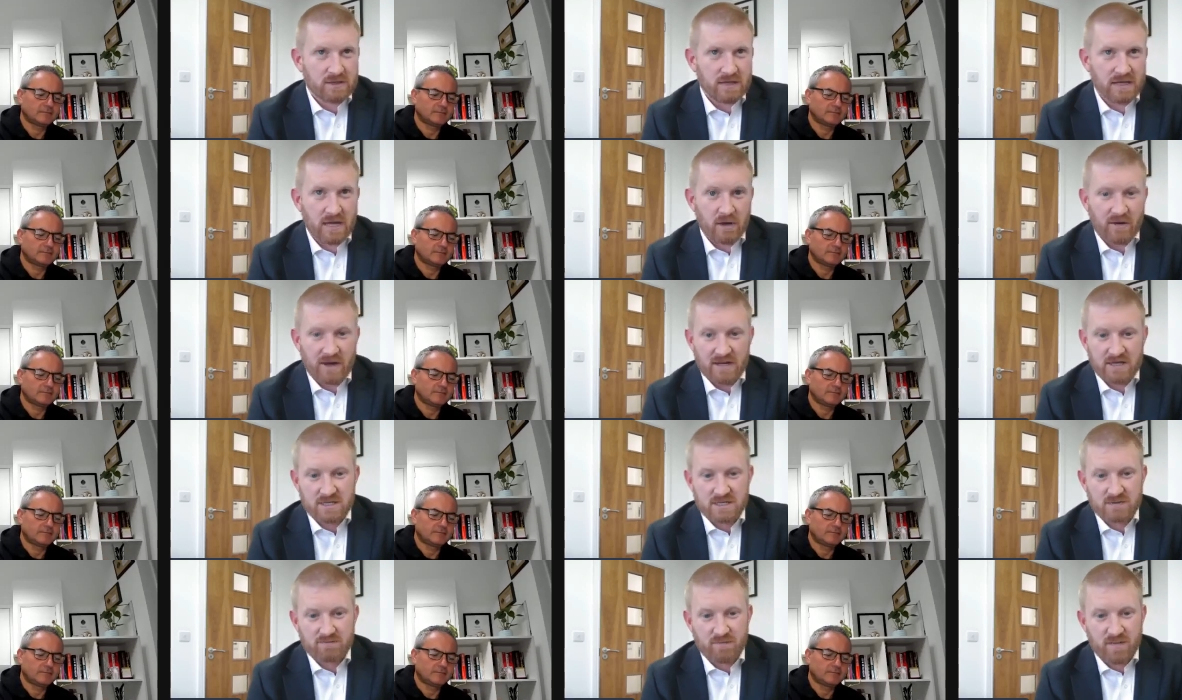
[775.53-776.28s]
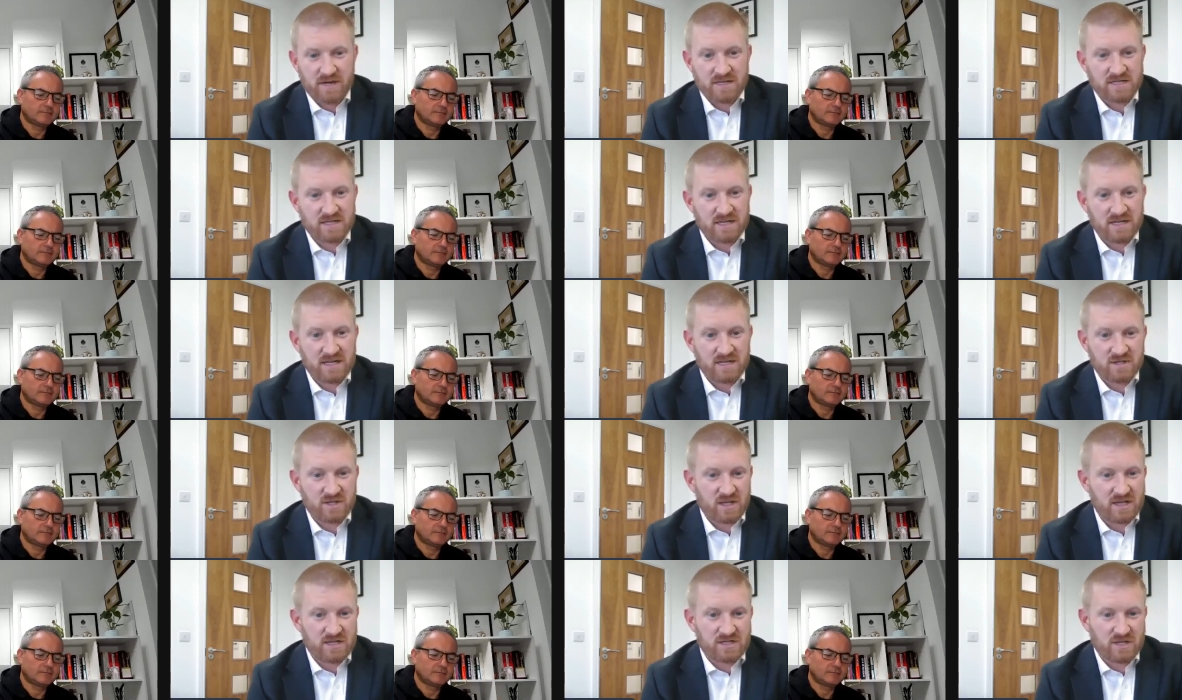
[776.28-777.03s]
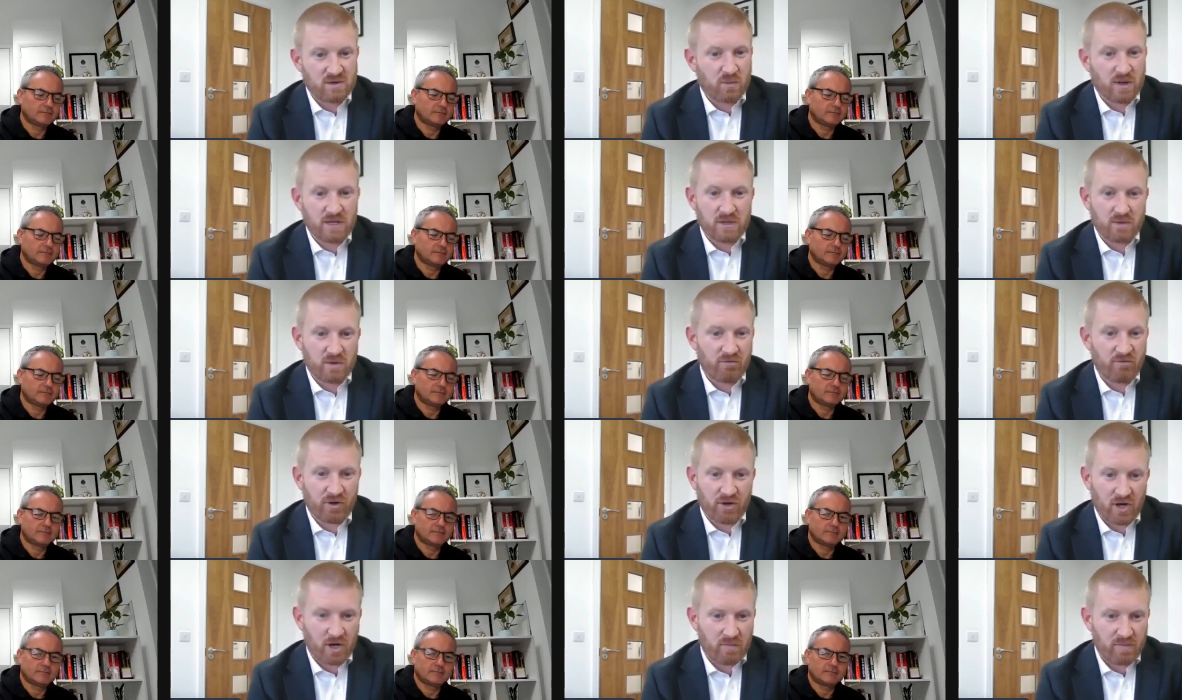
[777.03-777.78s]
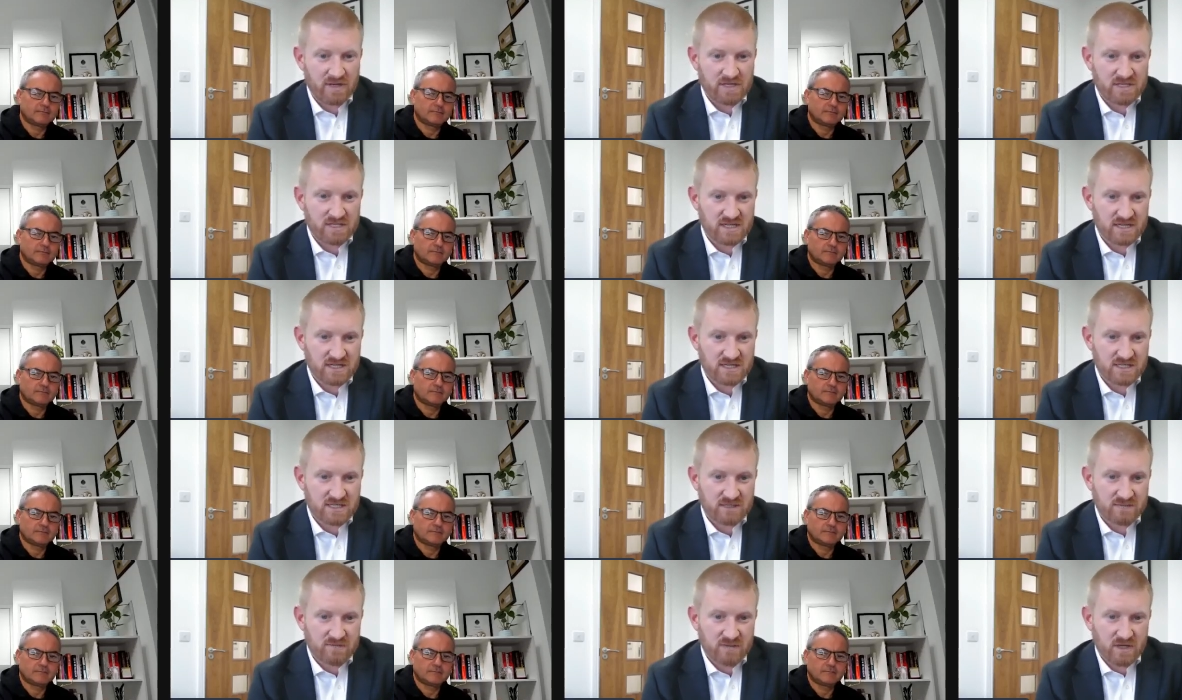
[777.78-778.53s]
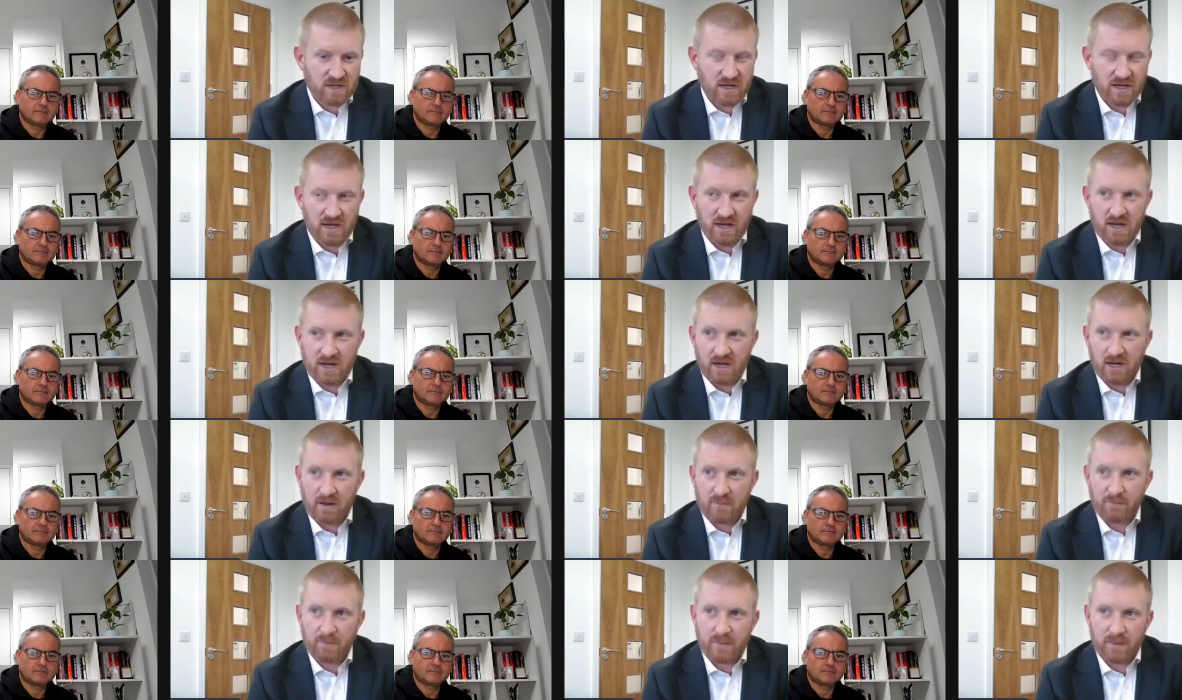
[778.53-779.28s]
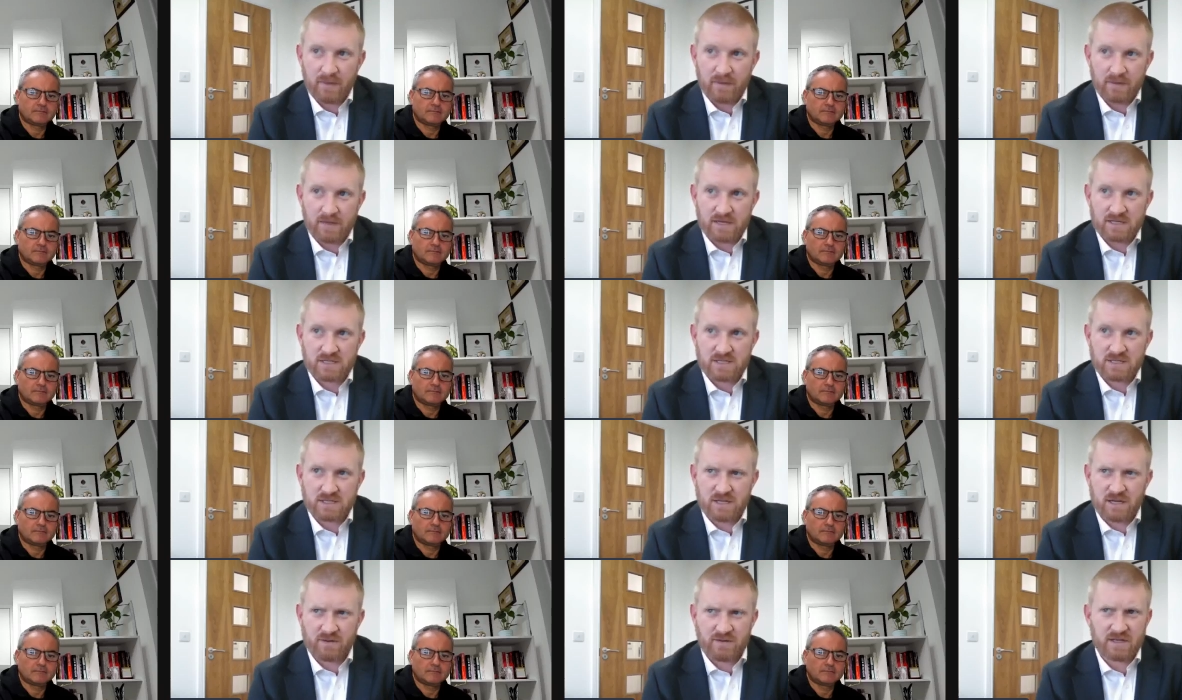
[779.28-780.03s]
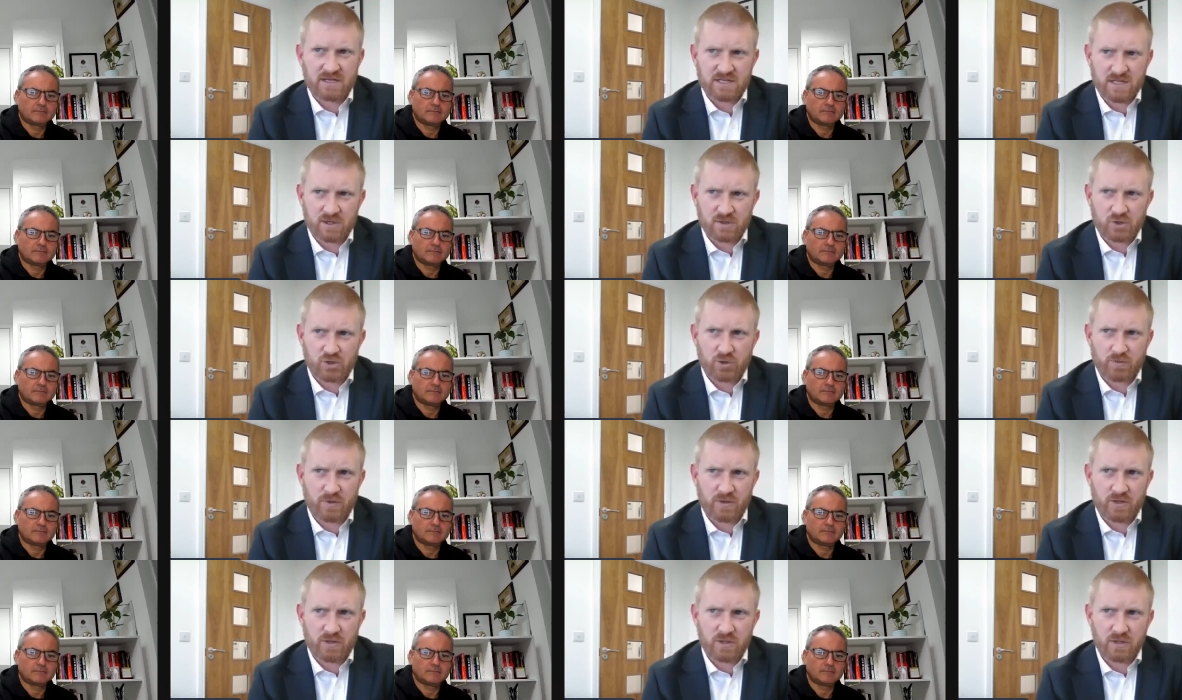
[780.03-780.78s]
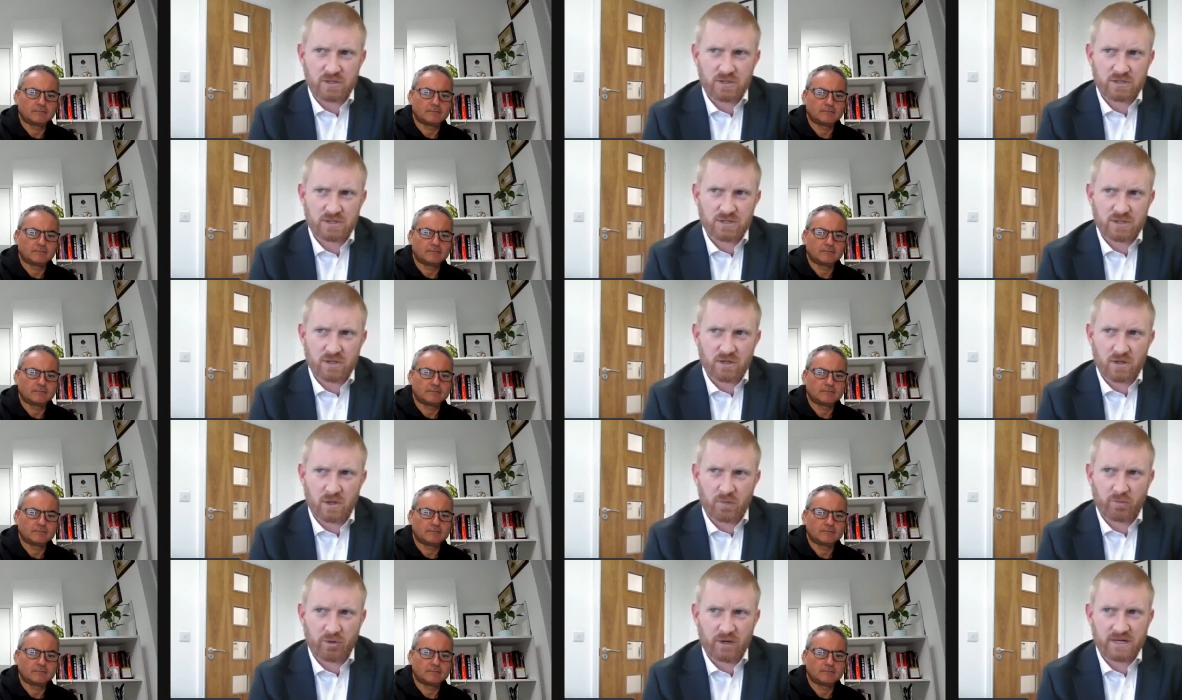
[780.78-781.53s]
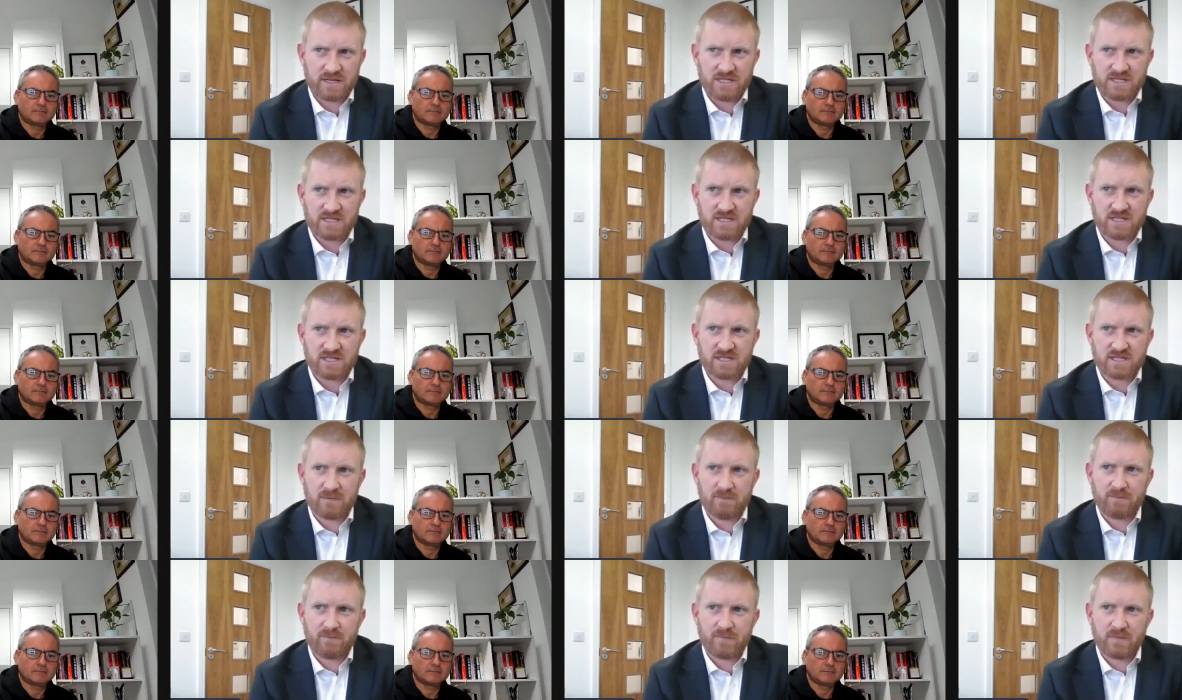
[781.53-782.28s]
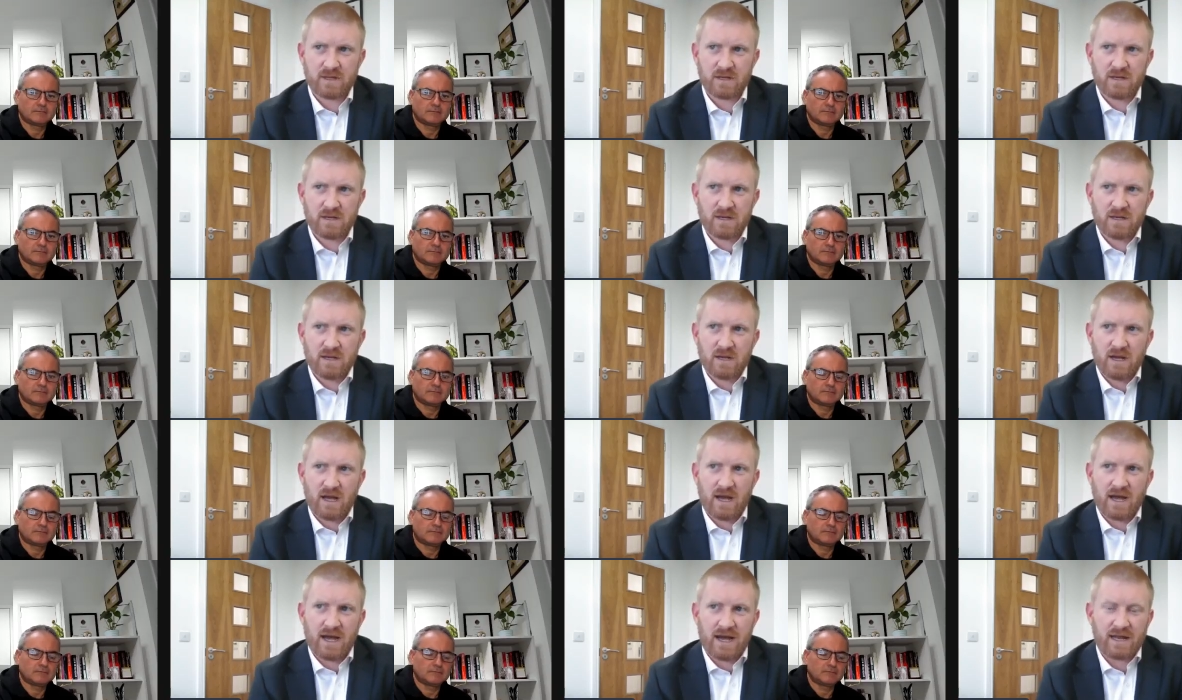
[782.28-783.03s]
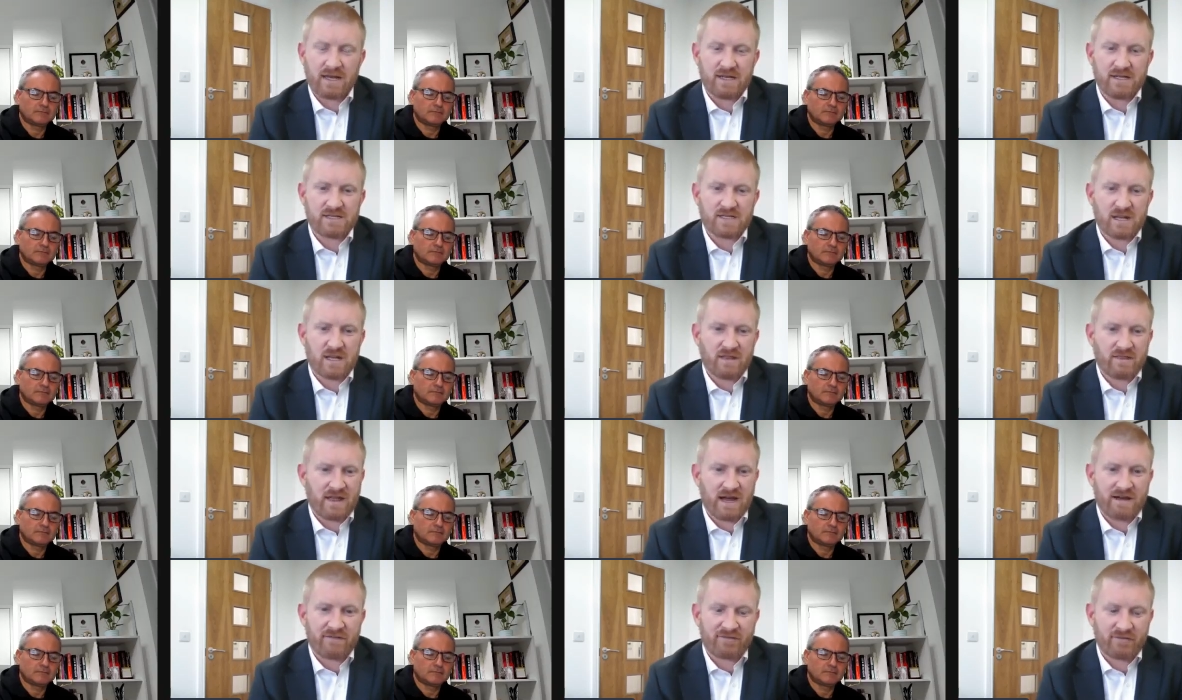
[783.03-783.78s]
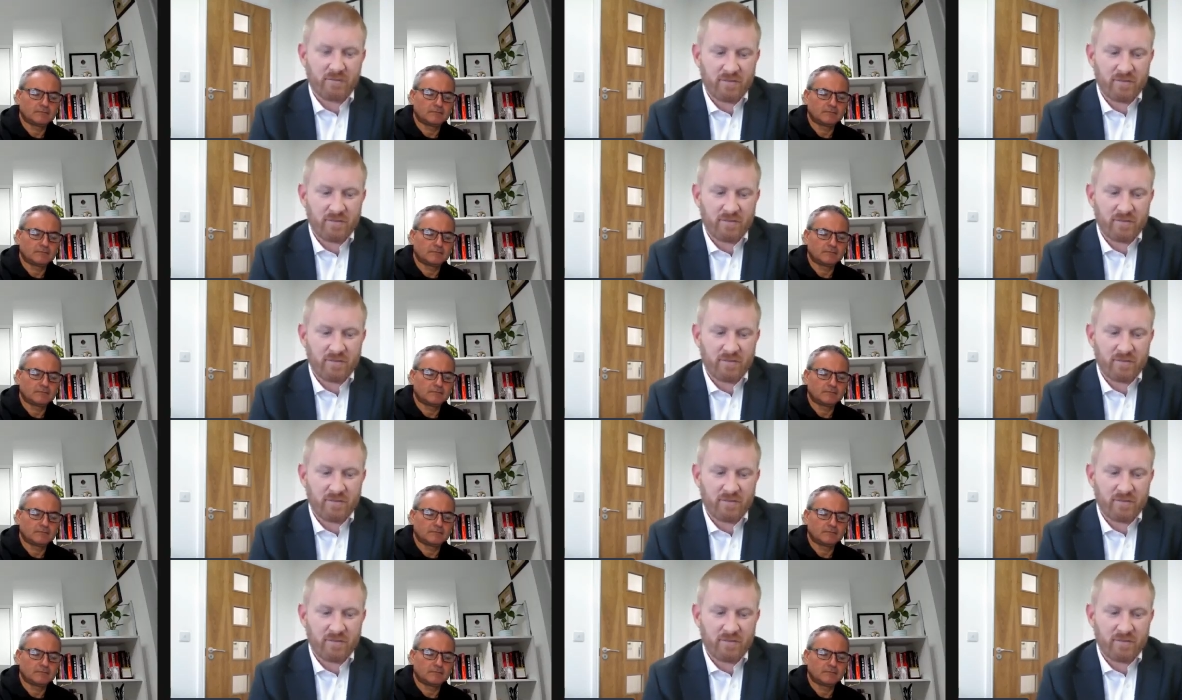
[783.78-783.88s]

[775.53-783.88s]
Speaker 1: EOS basically is is the way that we run our business. Um, that's I think it's the entrepreneur's operating system, and that